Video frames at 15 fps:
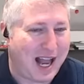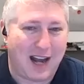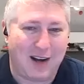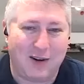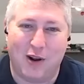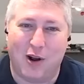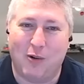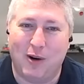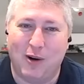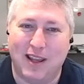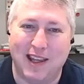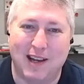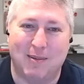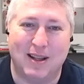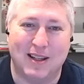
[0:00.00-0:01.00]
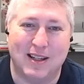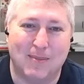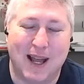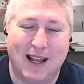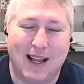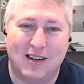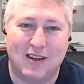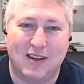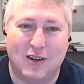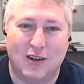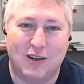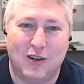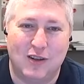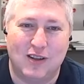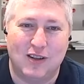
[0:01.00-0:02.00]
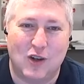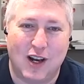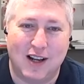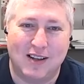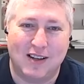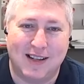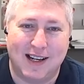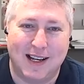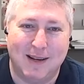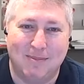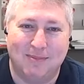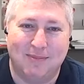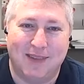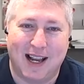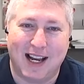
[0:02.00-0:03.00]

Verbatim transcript: I don't know. What do you think about this, Matt? Is this good use of John's time?